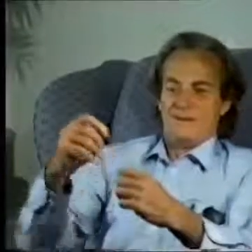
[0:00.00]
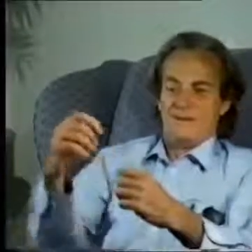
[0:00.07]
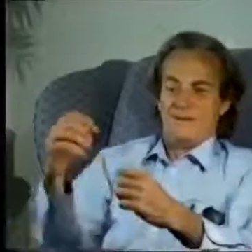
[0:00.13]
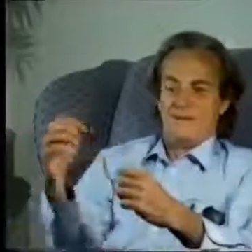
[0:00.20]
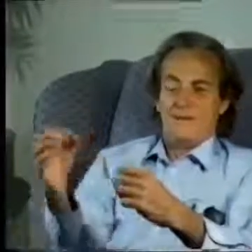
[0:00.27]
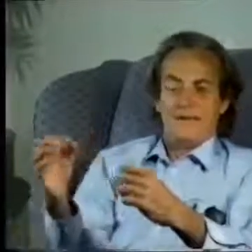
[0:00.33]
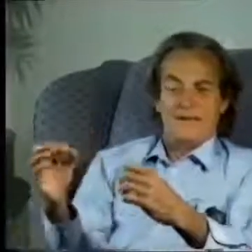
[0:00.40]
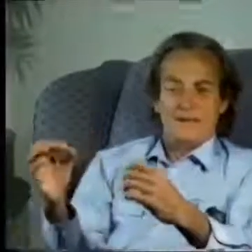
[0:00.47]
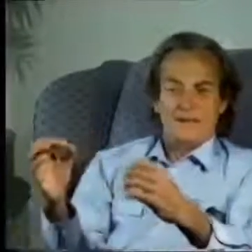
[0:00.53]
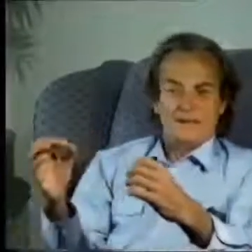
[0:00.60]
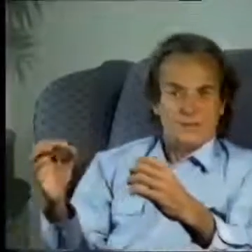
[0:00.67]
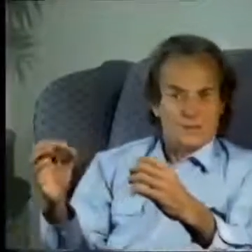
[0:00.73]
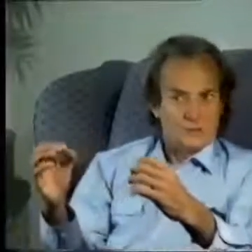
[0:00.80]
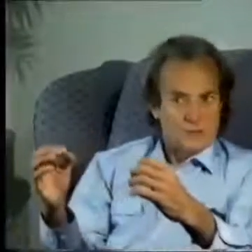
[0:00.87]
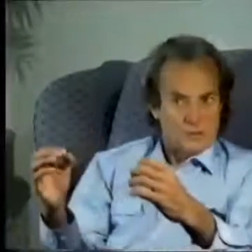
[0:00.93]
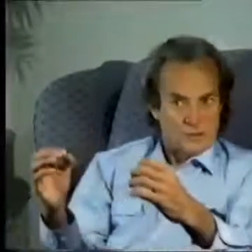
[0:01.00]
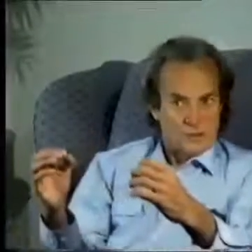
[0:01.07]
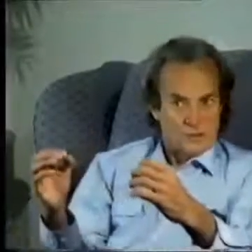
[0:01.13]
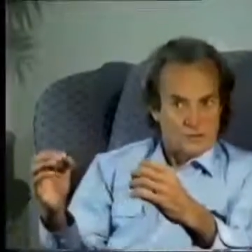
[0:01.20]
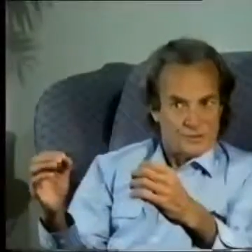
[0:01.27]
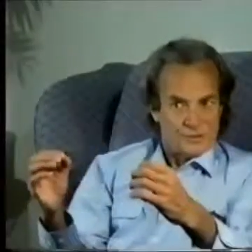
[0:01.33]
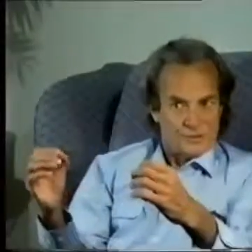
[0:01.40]
If they're not too
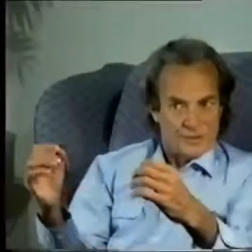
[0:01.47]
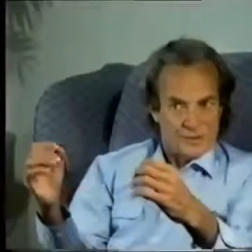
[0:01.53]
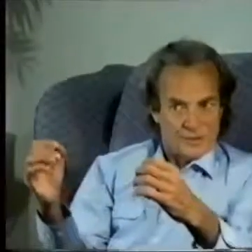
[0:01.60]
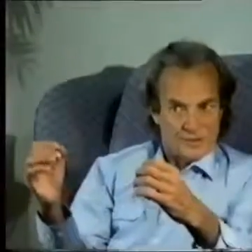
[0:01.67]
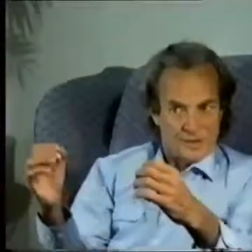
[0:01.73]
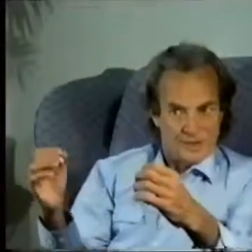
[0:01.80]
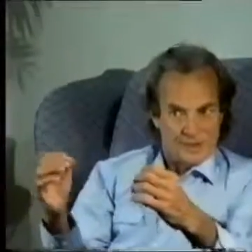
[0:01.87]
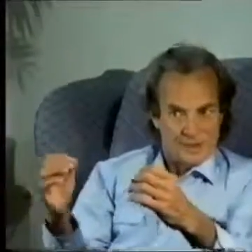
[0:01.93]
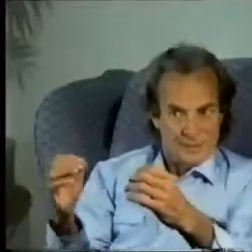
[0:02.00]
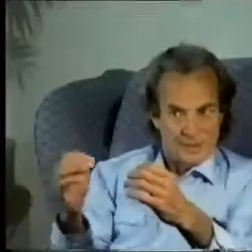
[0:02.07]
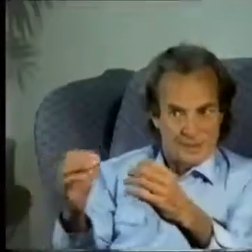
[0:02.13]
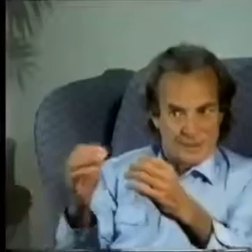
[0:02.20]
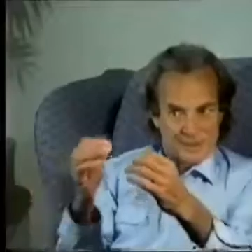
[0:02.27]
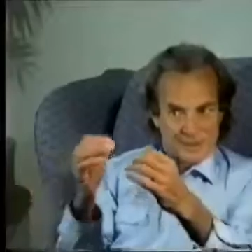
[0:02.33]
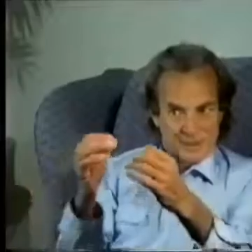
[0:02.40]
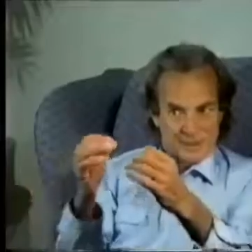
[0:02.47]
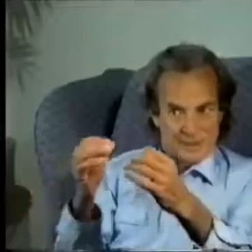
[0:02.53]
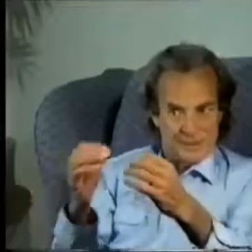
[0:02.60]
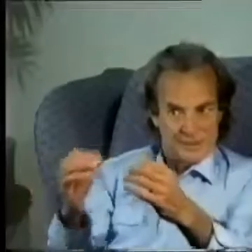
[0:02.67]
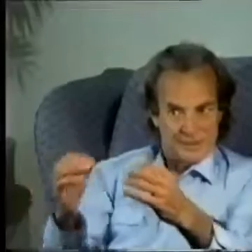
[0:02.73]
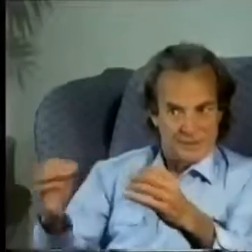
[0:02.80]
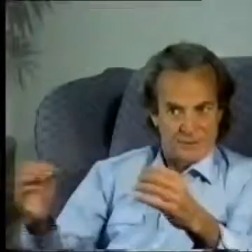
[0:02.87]
close, though, they repel
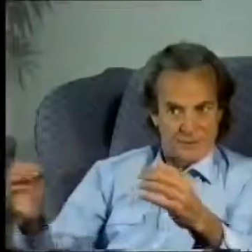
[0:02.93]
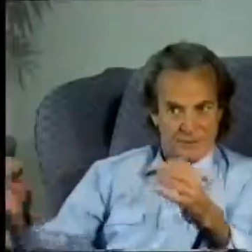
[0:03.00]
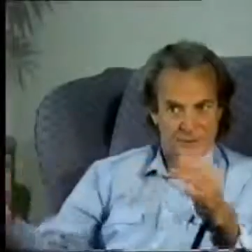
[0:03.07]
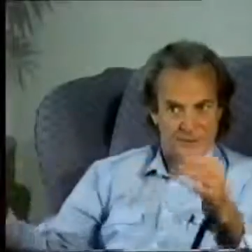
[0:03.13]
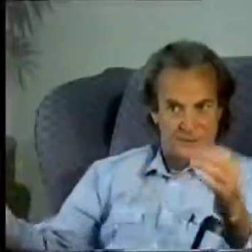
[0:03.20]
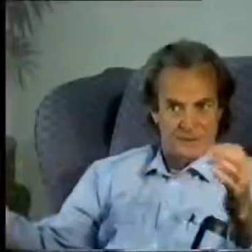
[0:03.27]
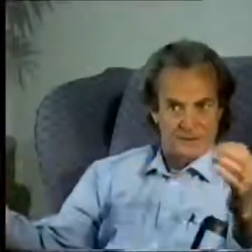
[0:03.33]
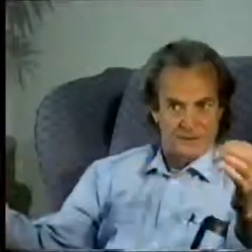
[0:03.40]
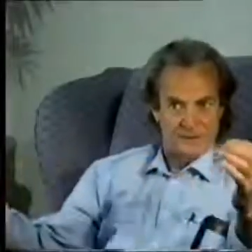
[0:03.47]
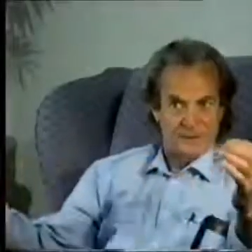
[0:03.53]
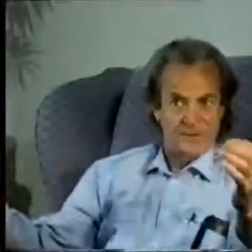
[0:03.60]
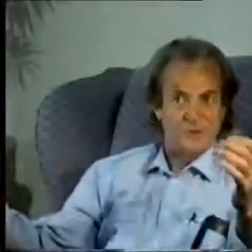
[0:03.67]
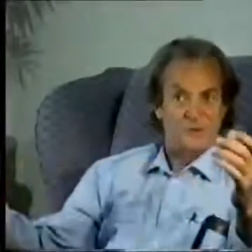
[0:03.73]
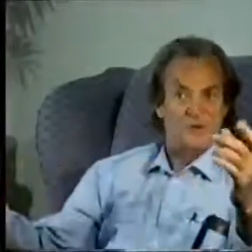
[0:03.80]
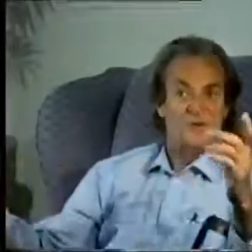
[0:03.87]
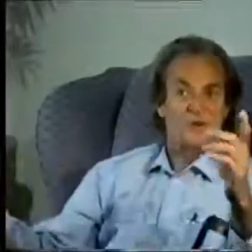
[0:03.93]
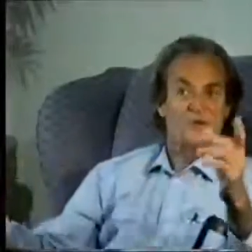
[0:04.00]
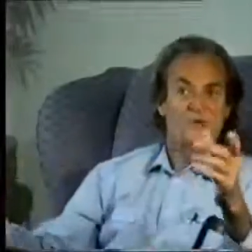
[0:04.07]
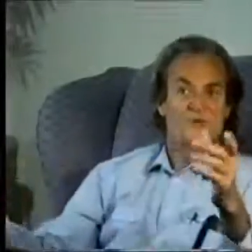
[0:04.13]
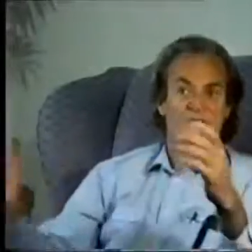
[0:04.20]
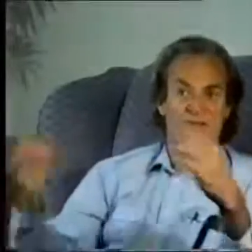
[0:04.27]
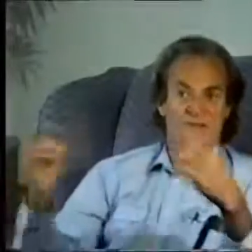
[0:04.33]
and they go apart, so they don't
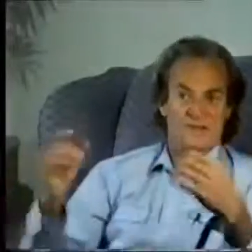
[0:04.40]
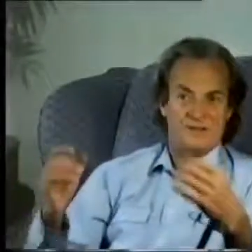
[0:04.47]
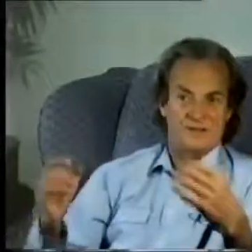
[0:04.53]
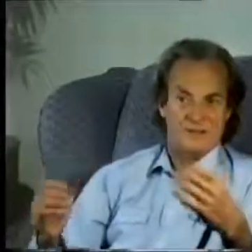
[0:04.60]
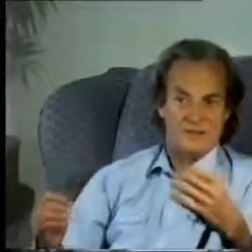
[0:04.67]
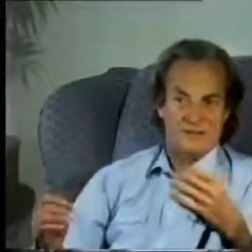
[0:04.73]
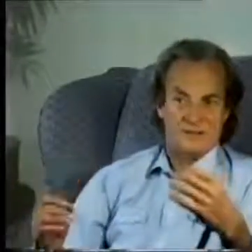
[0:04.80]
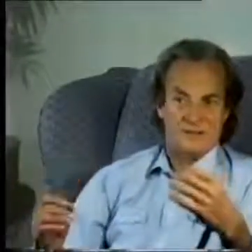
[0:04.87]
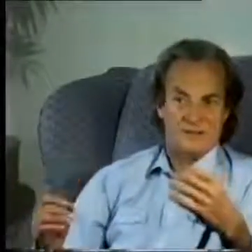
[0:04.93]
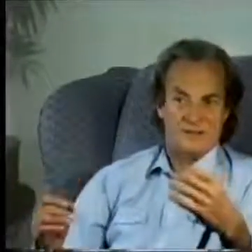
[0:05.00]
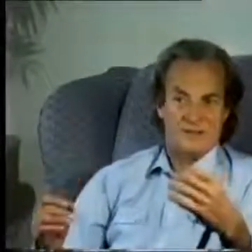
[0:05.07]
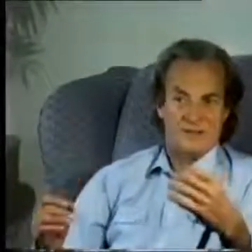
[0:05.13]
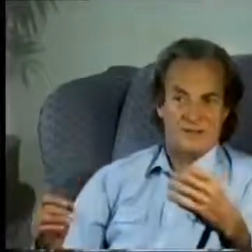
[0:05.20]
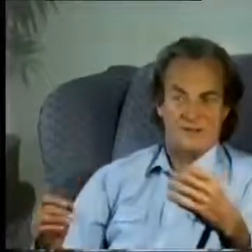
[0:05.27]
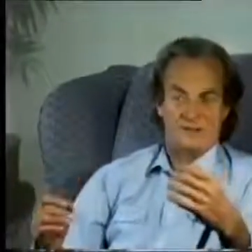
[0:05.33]
know that they could snap together.